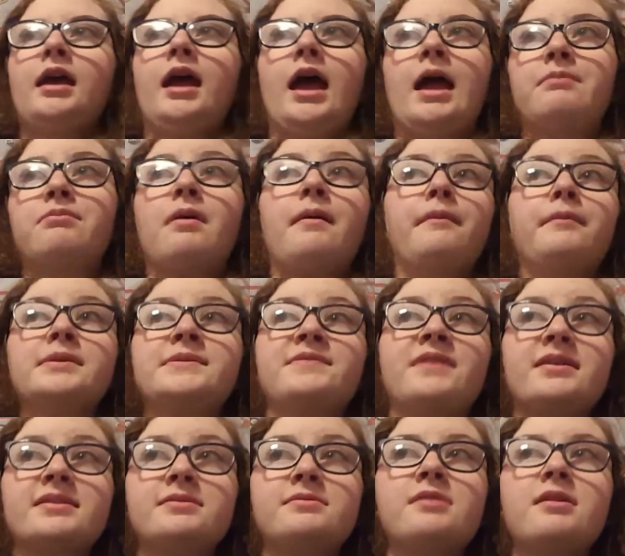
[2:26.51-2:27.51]
I probably was
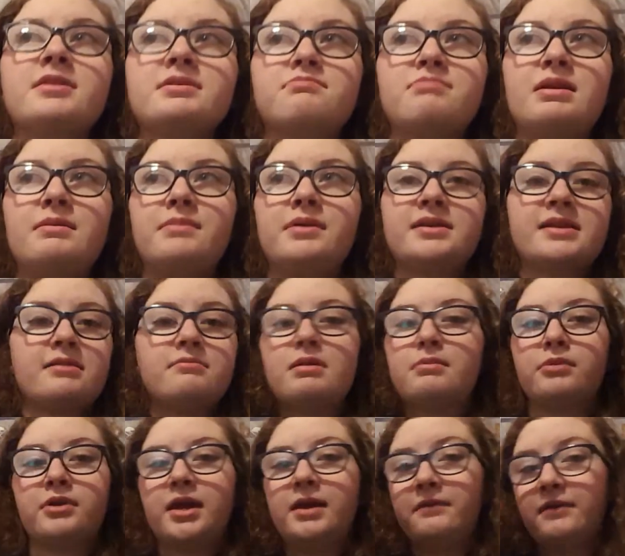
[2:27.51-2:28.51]
vaccinated as a baby, because I
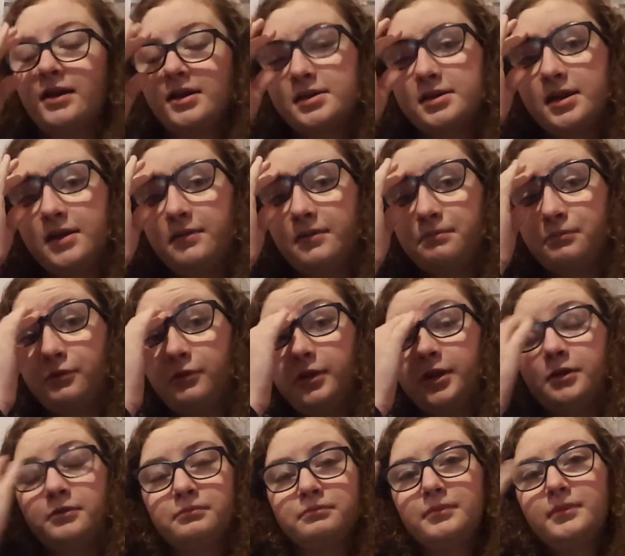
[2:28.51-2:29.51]
remember getting vaccinated with
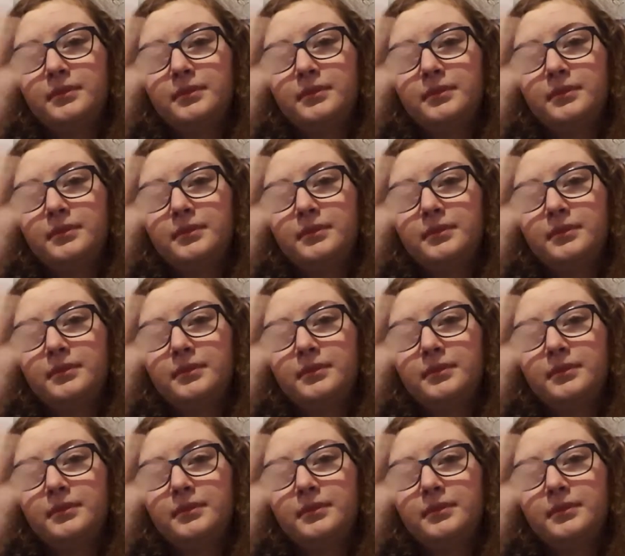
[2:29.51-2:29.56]
polio.